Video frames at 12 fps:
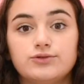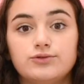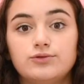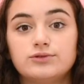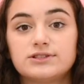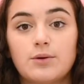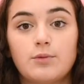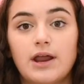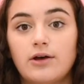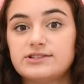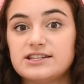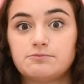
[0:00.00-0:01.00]
to someone
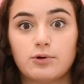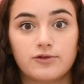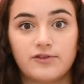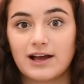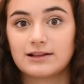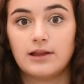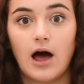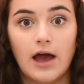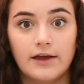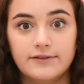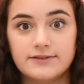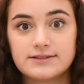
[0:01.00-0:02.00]
else's perfect
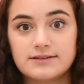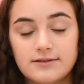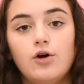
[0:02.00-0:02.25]
lives.